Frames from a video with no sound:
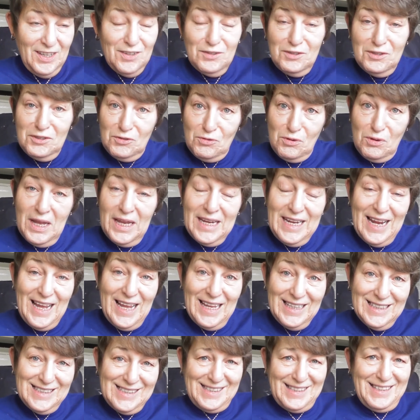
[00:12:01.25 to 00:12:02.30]
It was quite
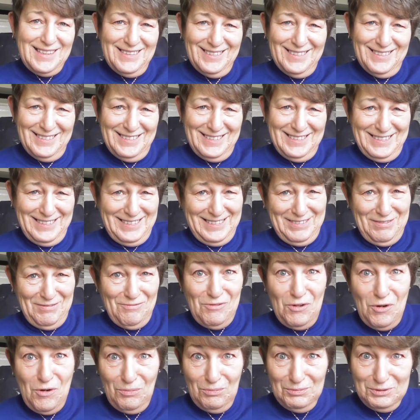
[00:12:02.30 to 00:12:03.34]
nice.
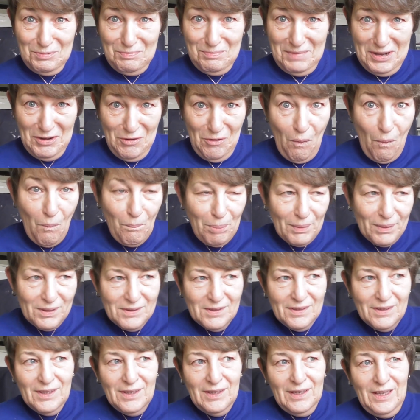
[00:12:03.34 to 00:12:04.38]
Warmed me up.
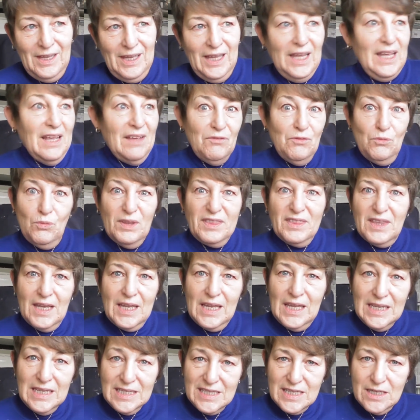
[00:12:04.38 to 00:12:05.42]
Even with the
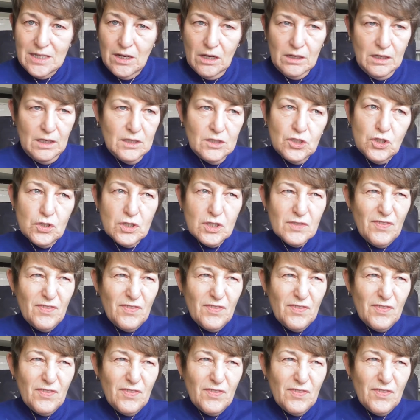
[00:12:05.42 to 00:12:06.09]
heating on it.